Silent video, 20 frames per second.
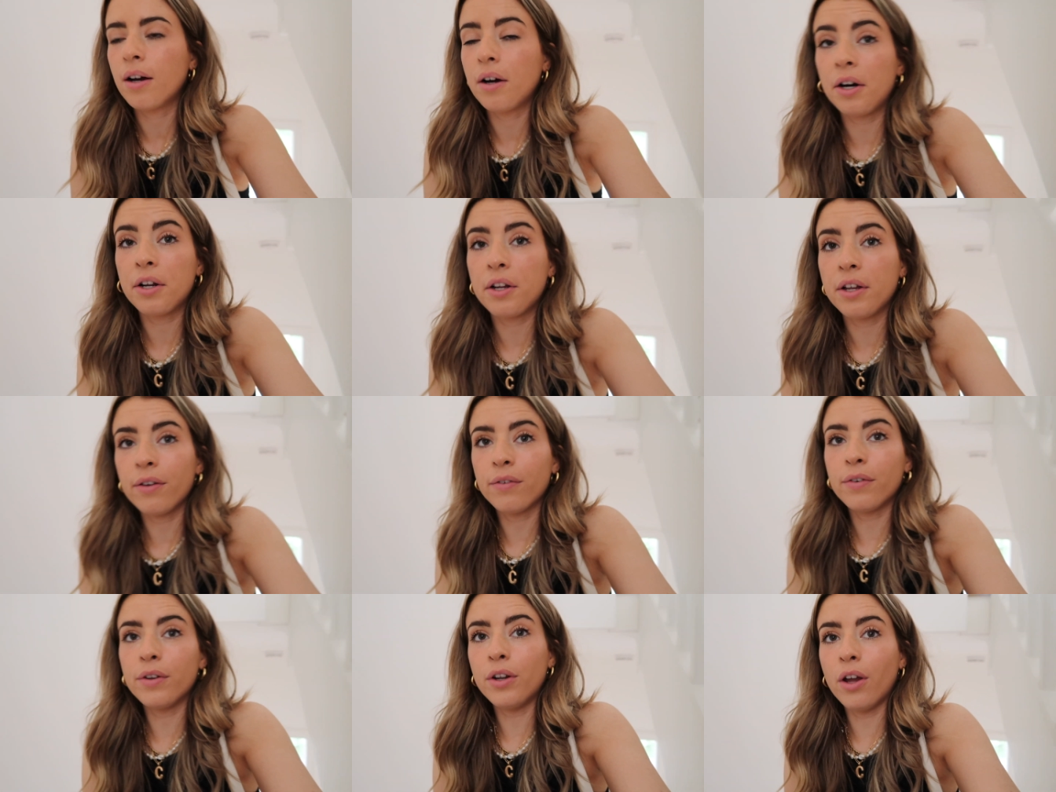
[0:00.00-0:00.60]
I
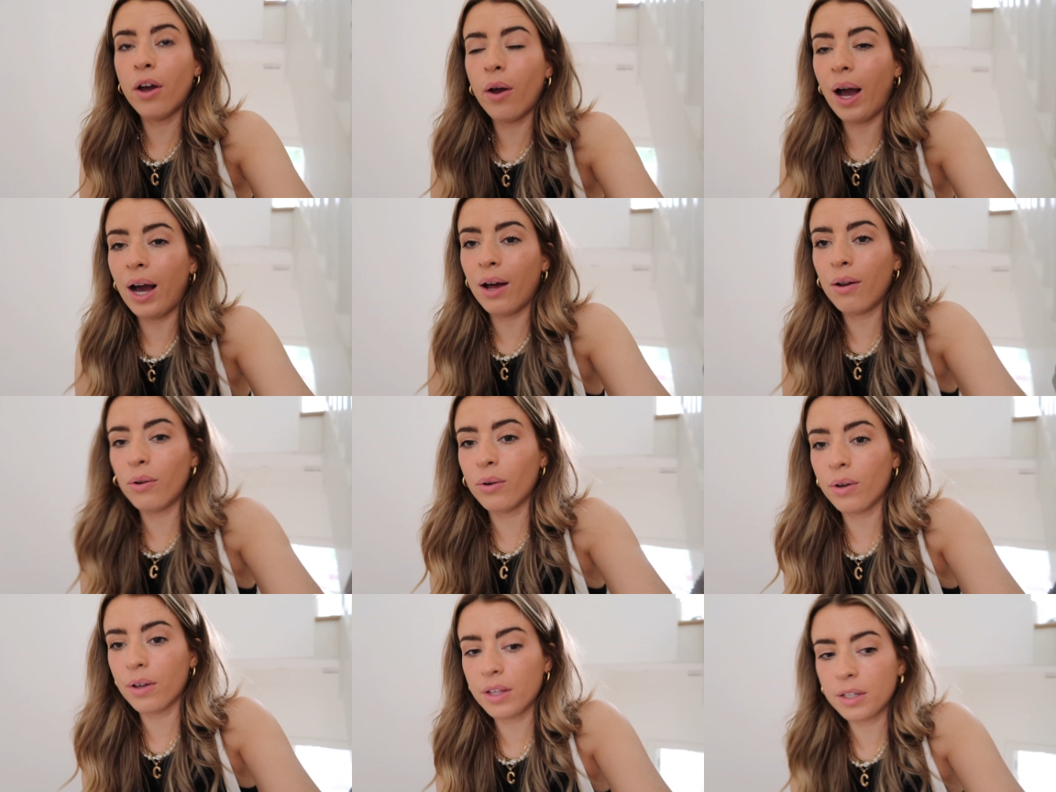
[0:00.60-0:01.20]
don't even know how
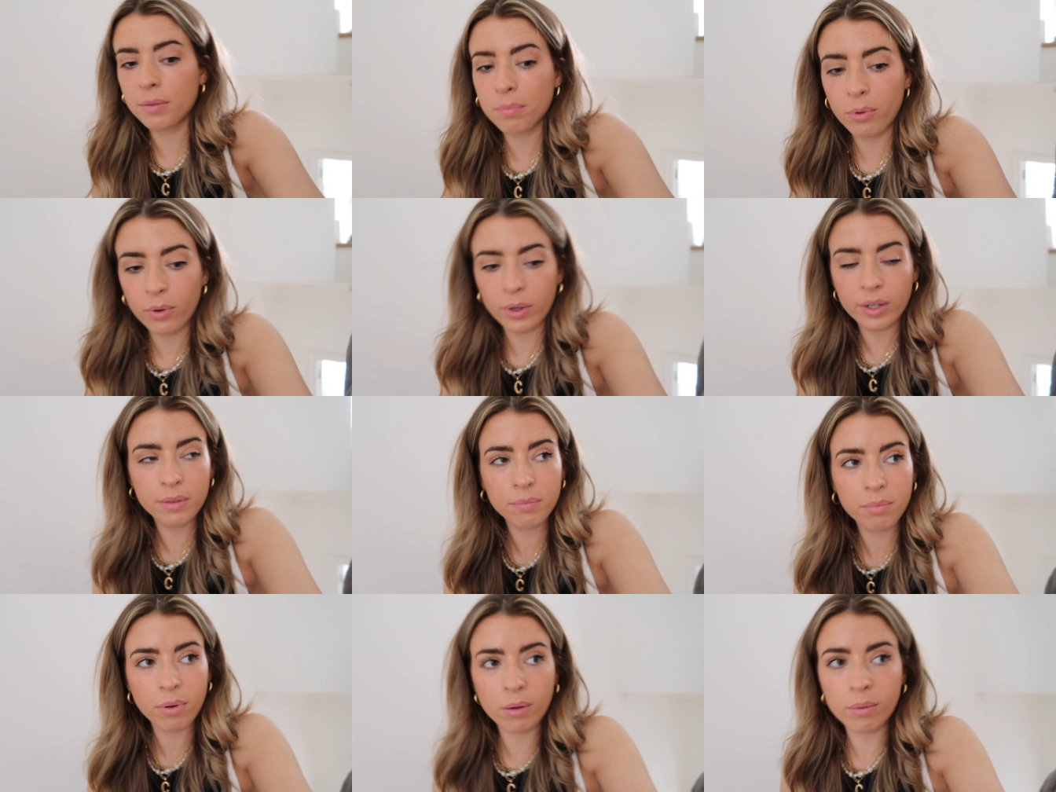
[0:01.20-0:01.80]
long at this
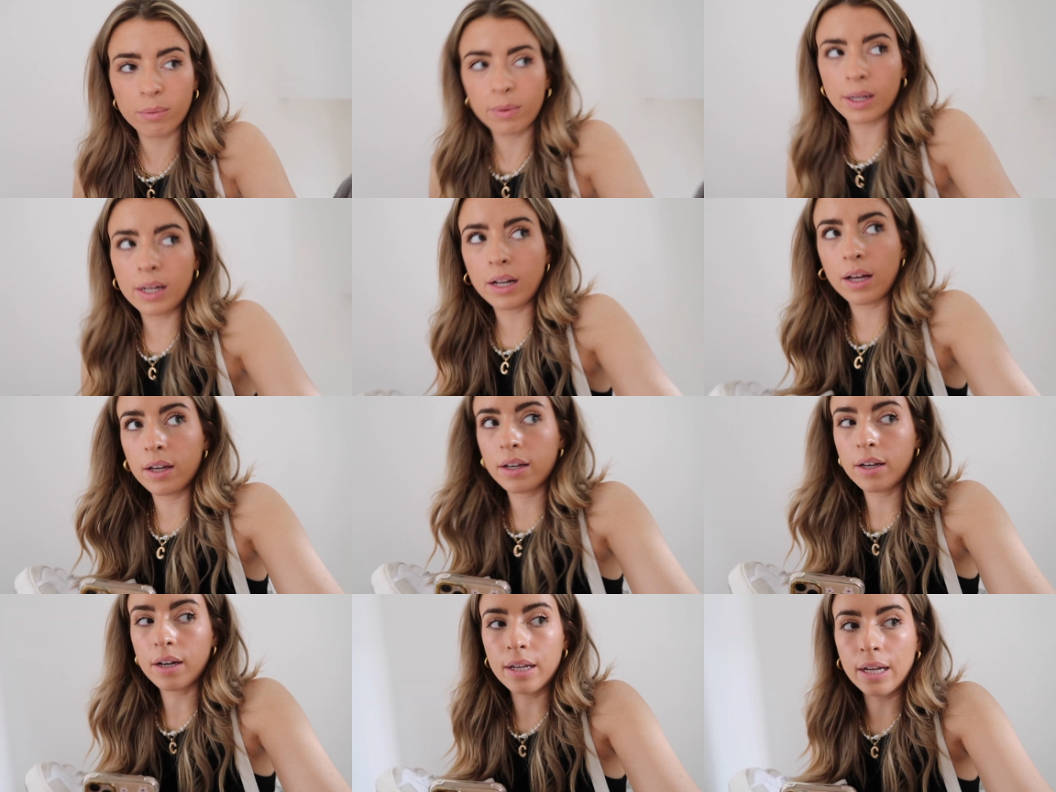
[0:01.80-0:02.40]
point, probably
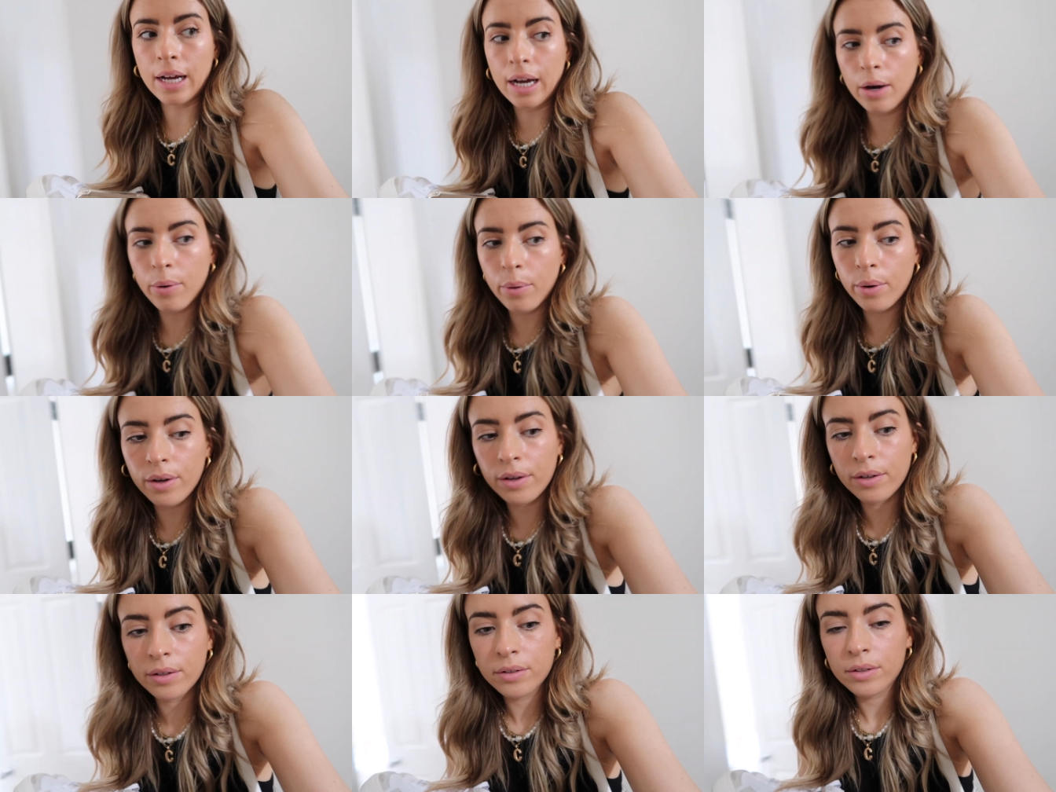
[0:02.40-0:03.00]
like an
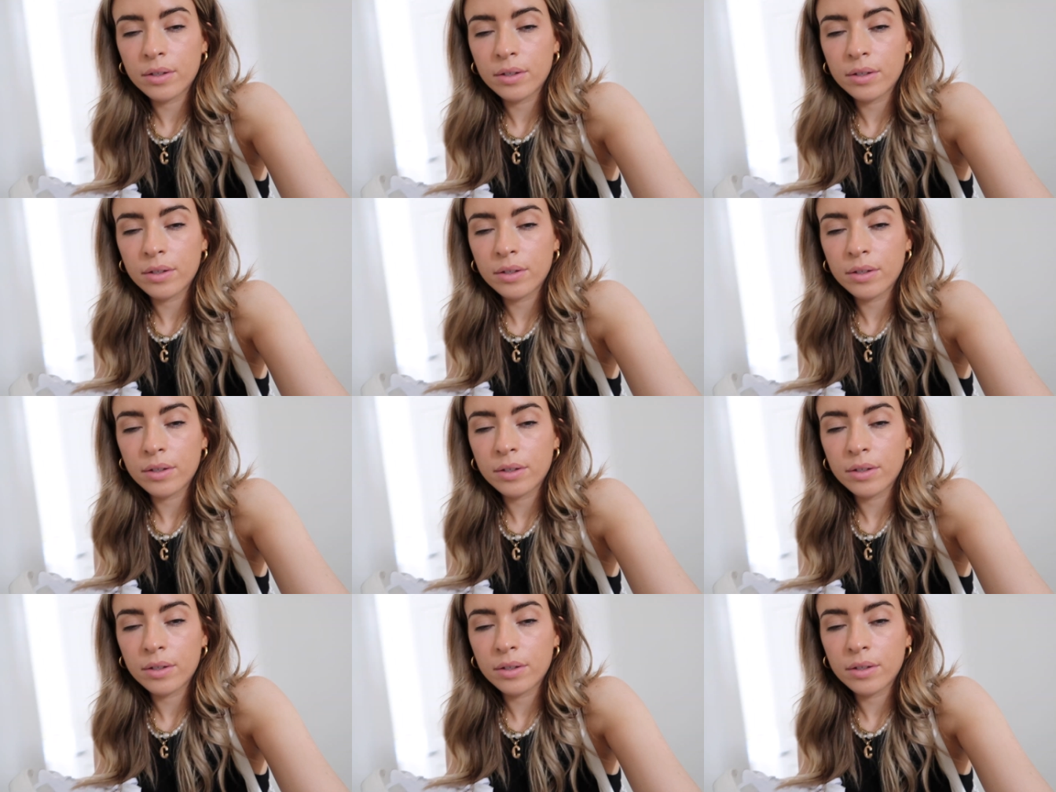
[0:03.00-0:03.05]
hour.